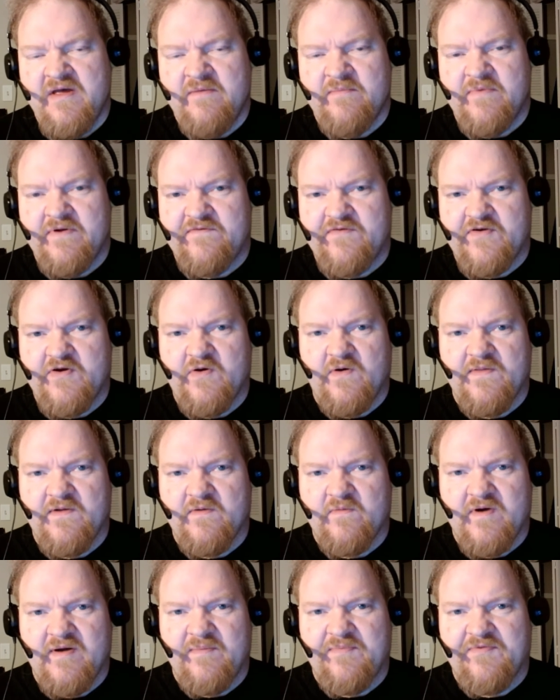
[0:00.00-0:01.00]
But if you go on their
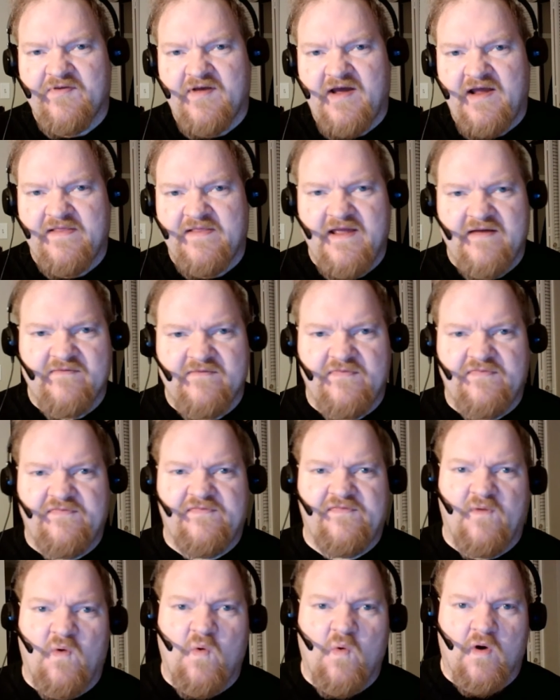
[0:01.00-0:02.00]
website, they have a
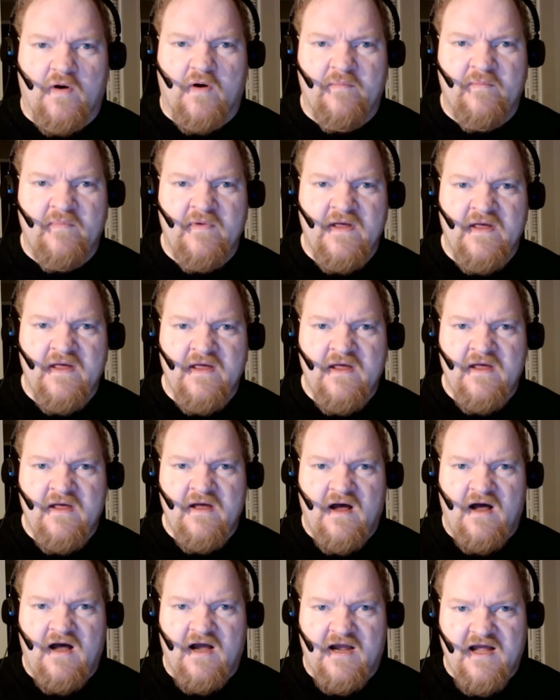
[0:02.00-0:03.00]
form
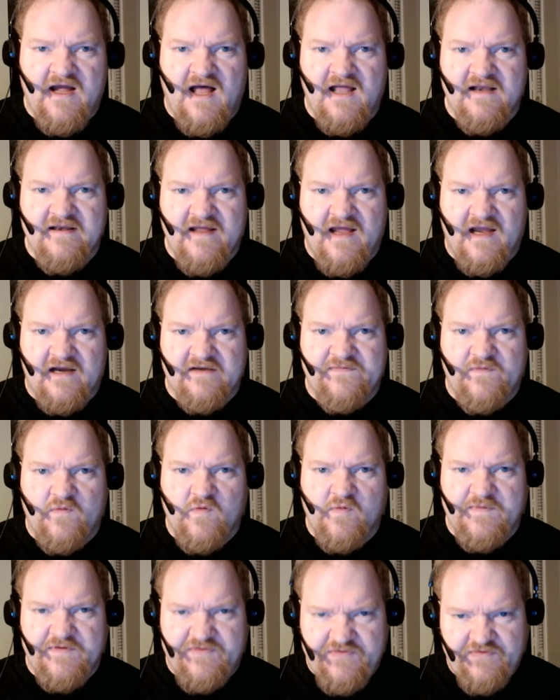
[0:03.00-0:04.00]
uh, contact
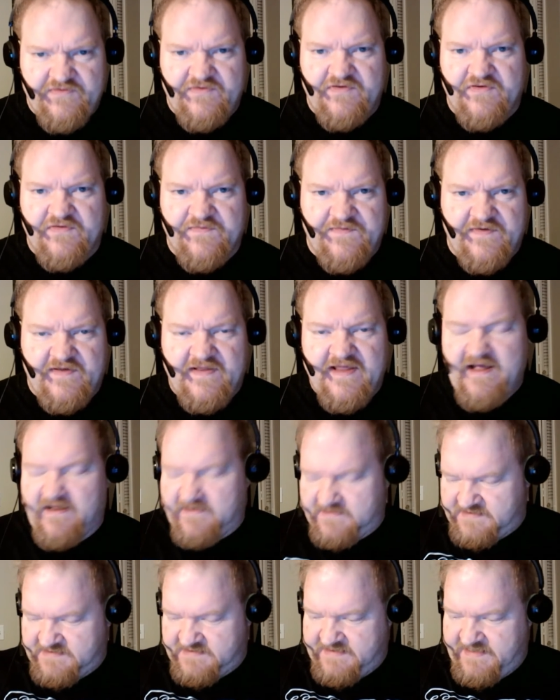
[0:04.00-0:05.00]
form that you just fill out
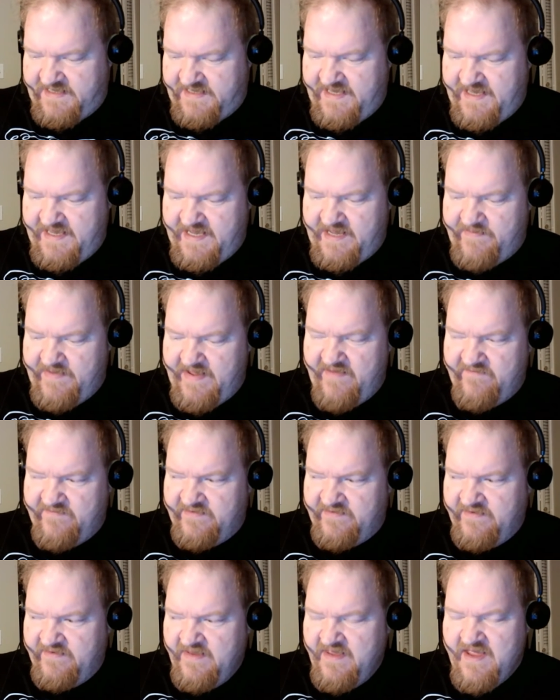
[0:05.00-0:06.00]
and just say, hey, I'm
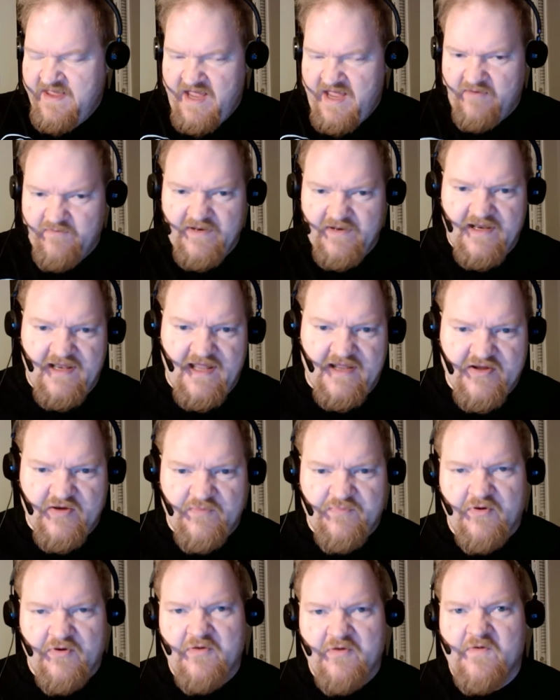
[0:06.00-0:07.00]
having, I really like your
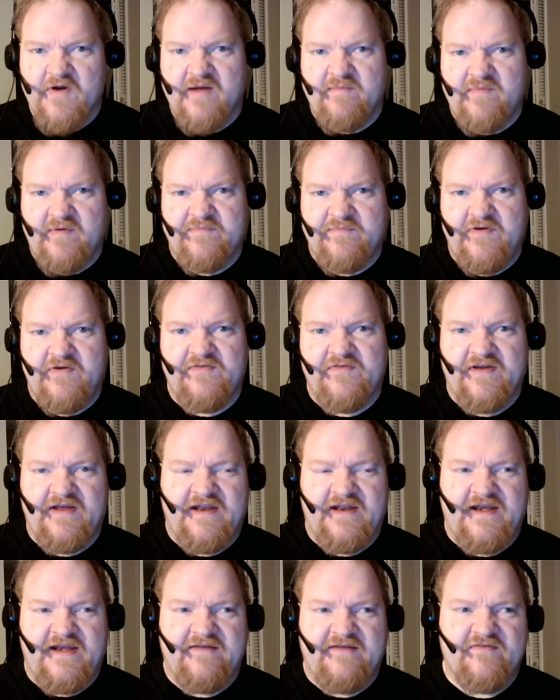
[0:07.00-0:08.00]
program, I'm using
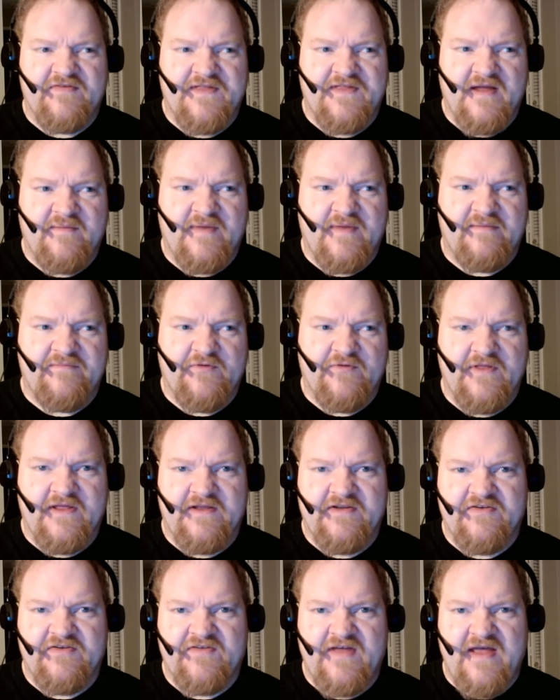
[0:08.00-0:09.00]
it and everything, but I'm really
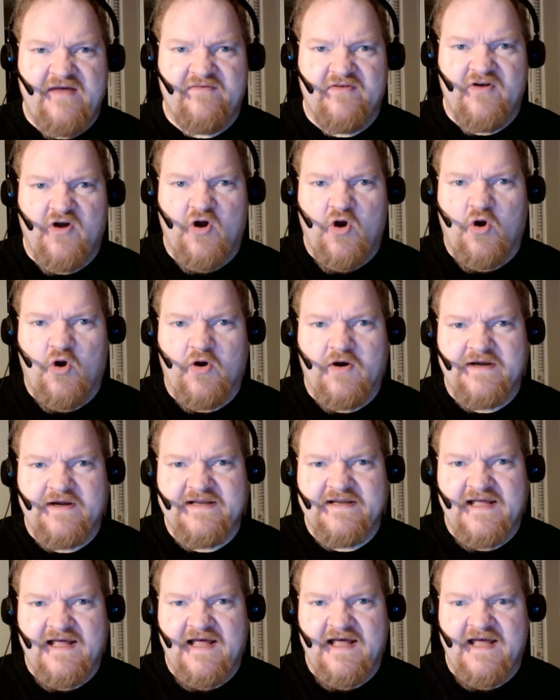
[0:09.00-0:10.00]
just having a hard
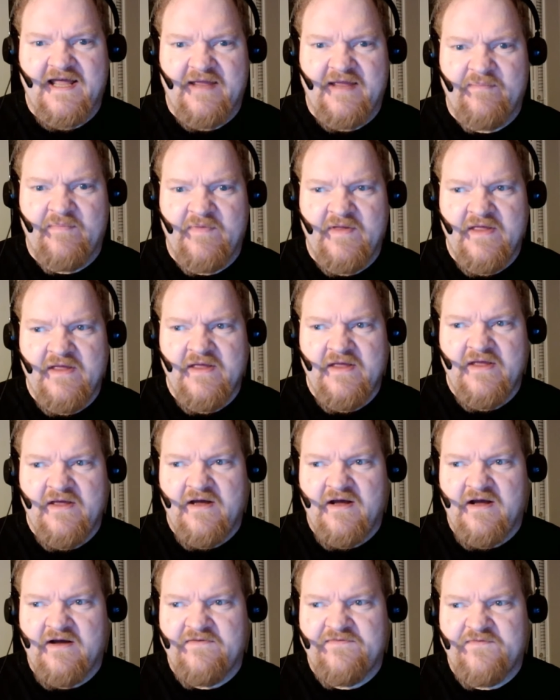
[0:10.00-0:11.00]
time
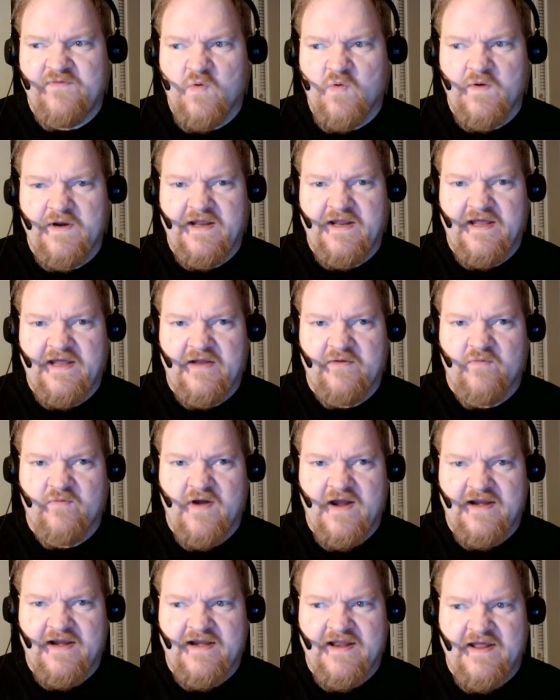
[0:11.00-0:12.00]
affording uh, it
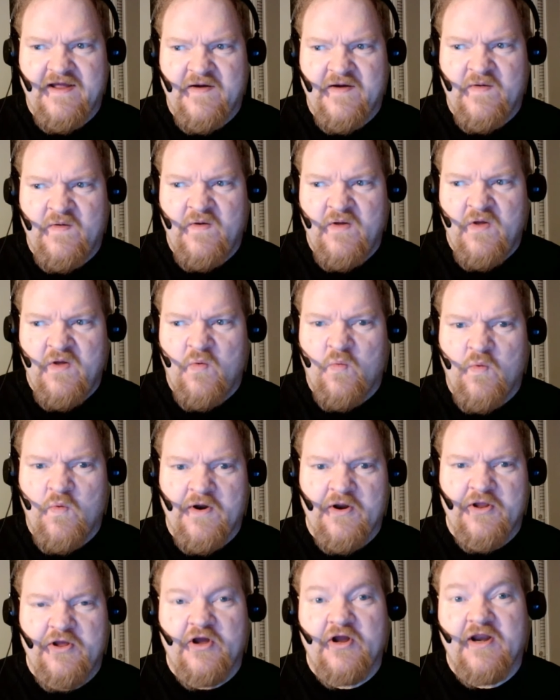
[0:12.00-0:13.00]
right now. When
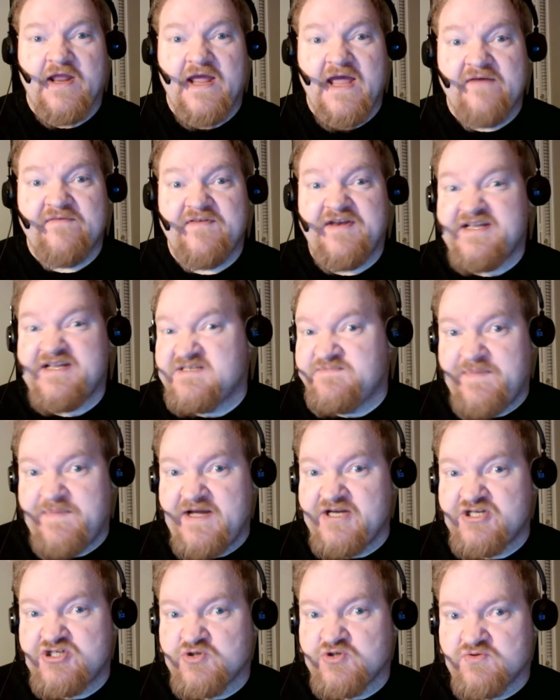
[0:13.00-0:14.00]
are you going to have any
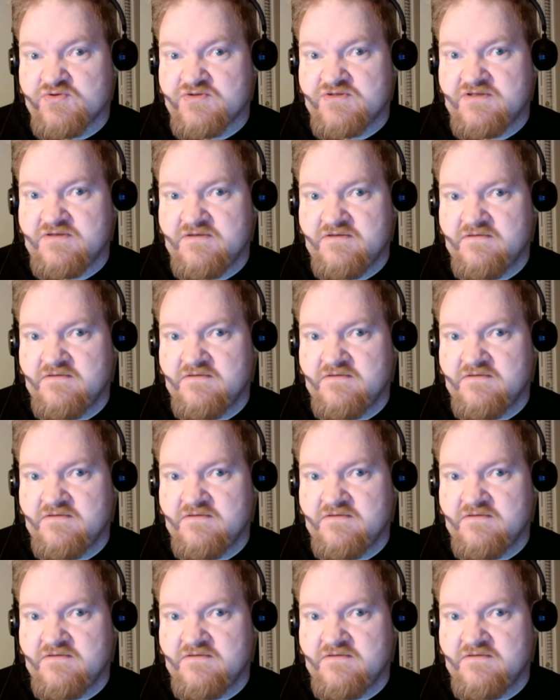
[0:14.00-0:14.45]
specials?